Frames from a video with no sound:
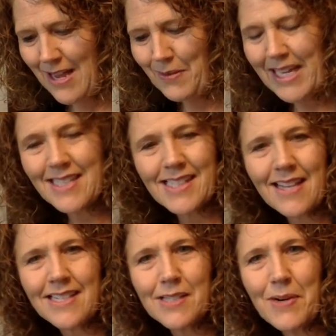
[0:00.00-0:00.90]
And we can't say
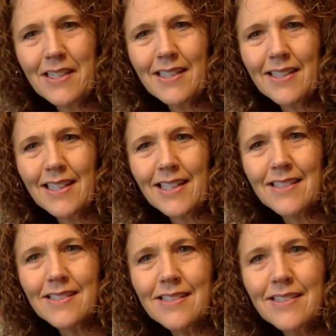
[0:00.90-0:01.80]
this about anything
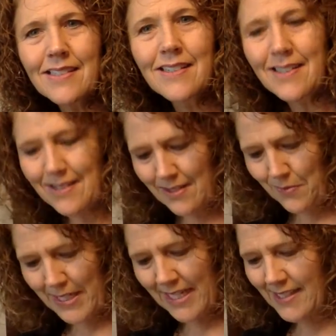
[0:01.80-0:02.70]
else.
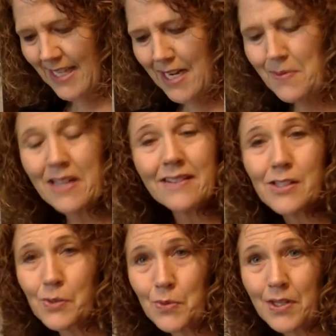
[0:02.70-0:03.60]
We can't say it about the
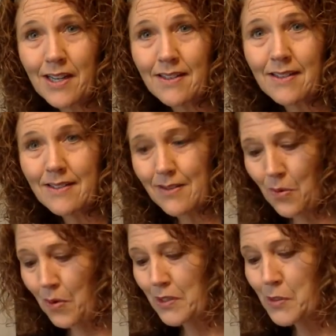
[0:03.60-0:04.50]
school year
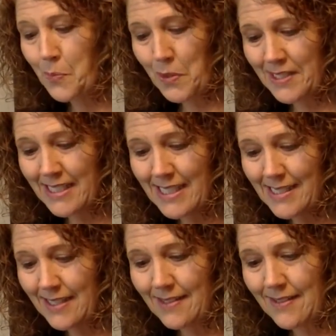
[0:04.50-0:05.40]
or a sports
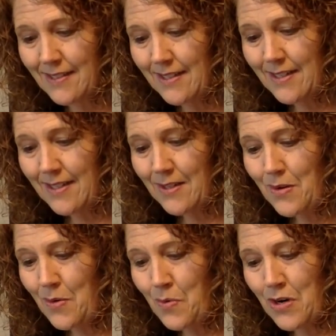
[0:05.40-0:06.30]
season
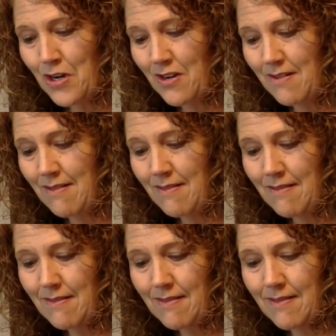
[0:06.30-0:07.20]
or
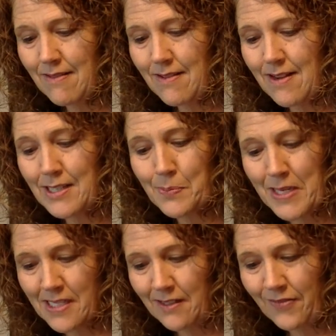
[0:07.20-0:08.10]
a
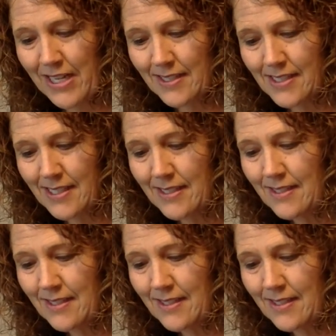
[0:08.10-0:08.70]
special event.